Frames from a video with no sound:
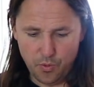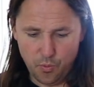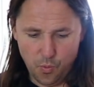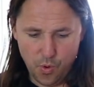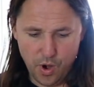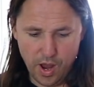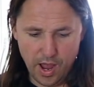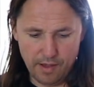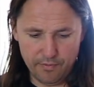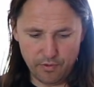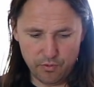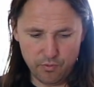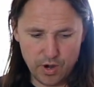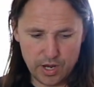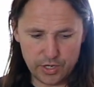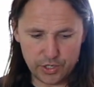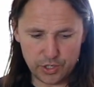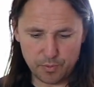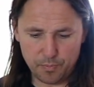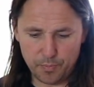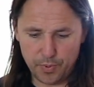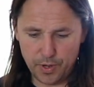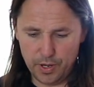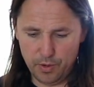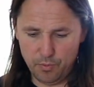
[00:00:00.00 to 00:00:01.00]
we have a
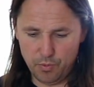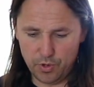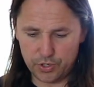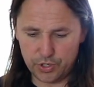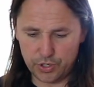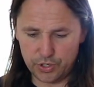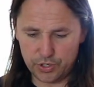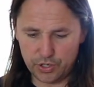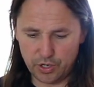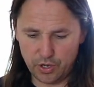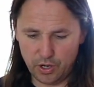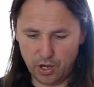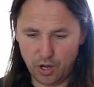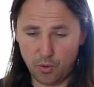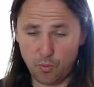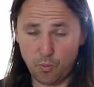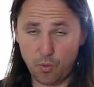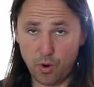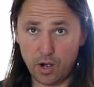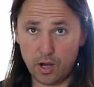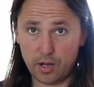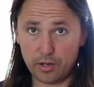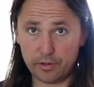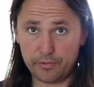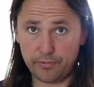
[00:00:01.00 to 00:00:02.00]
recipe which is a
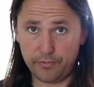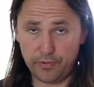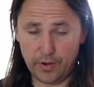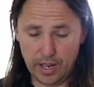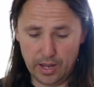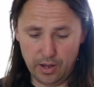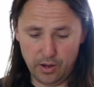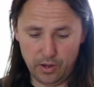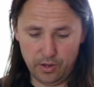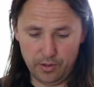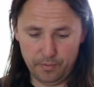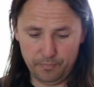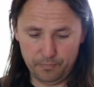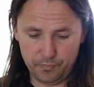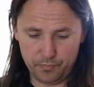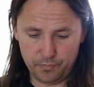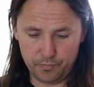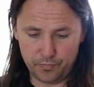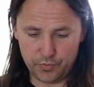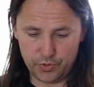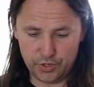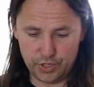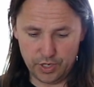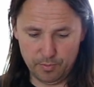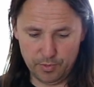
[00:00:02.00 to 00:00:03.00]
wildflower
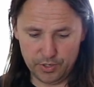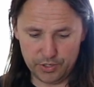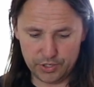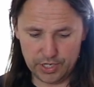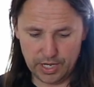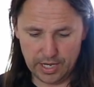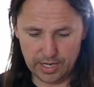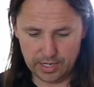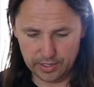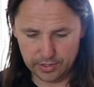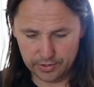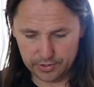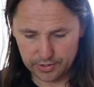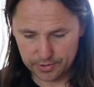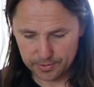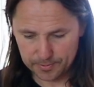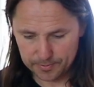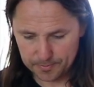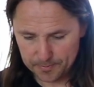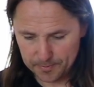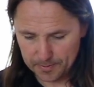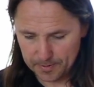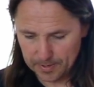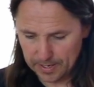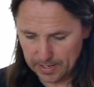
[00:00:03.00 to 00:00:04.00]
summer salad,
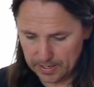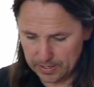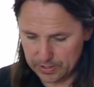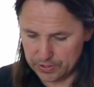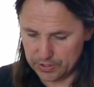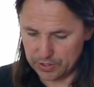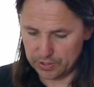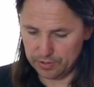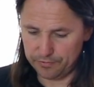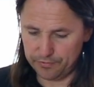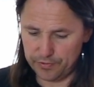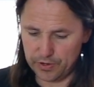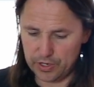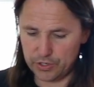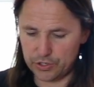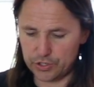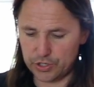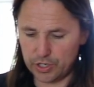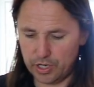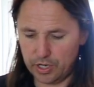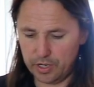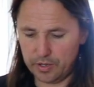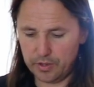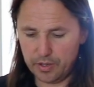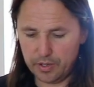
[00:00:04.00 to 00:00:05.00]
and it's going to
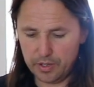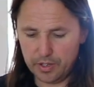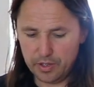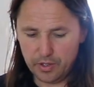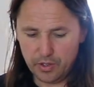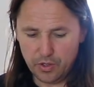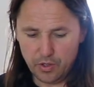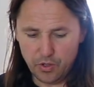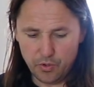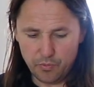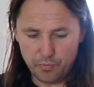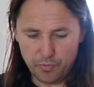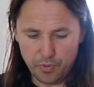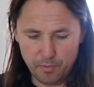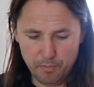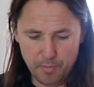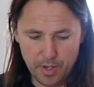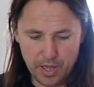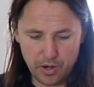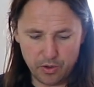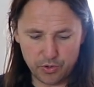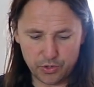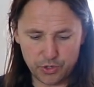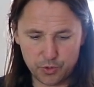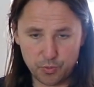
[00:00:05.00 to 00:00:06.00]
feature the
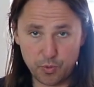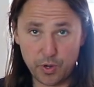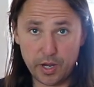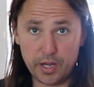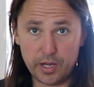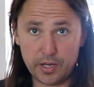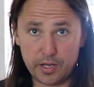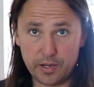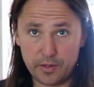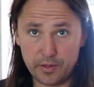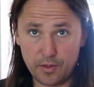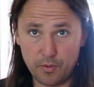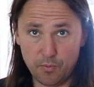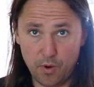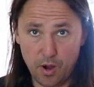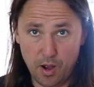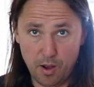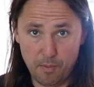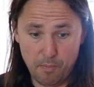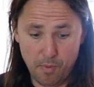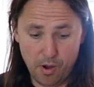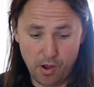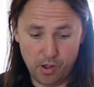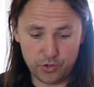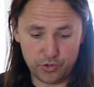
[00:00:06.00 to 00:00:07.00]
meadow sweet, the
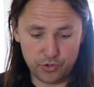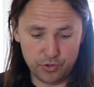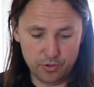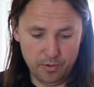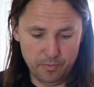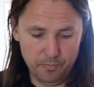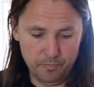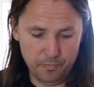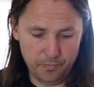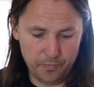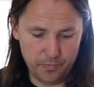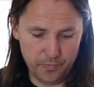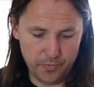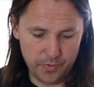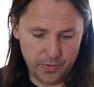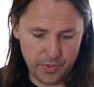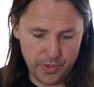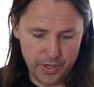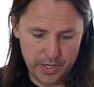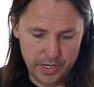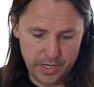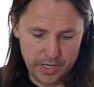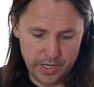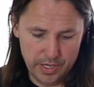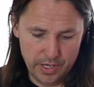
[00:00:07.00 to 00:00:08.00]
wild marjoram,
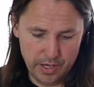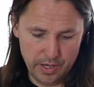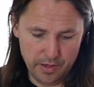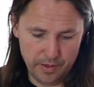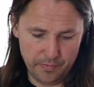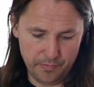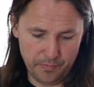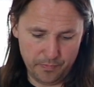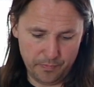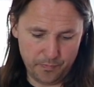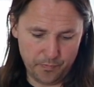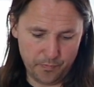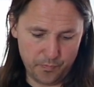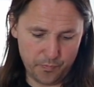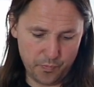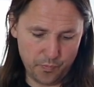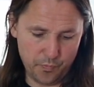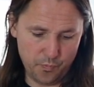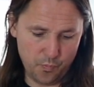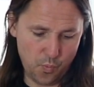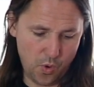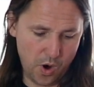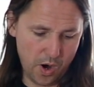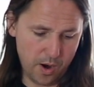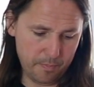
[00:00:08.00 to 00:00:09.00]
the
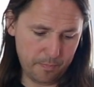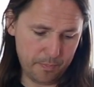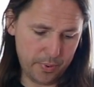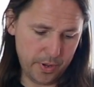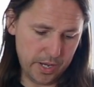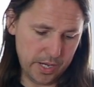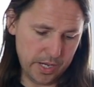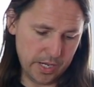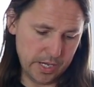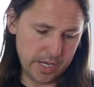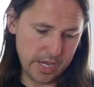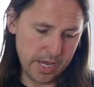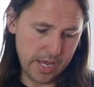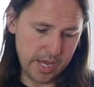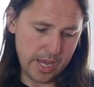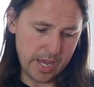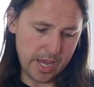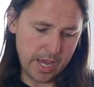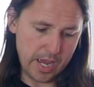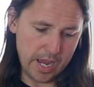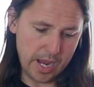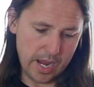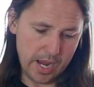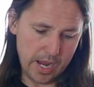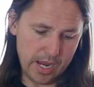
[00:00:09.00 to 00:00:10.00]
wild pea,
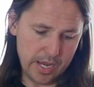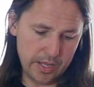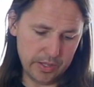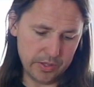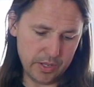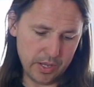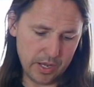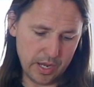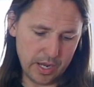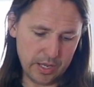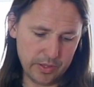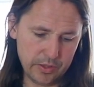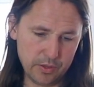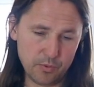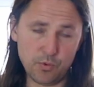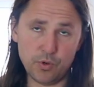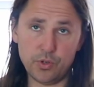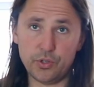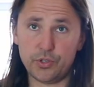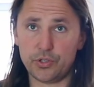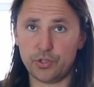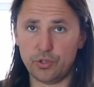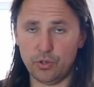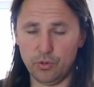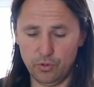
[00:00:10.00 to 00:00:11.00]
and the
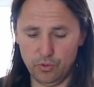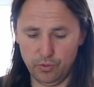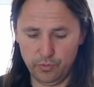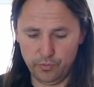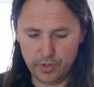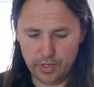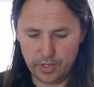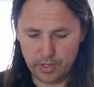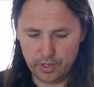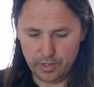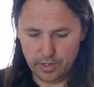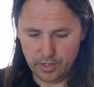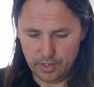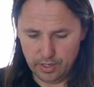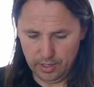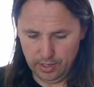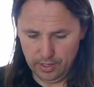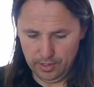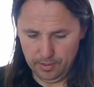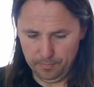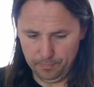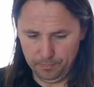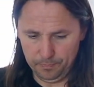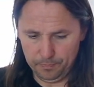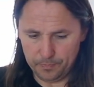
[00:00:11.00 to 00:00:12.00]
wood sorrel.
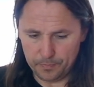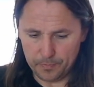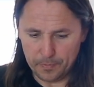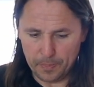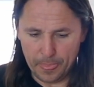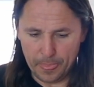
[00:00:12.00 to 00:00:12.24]
And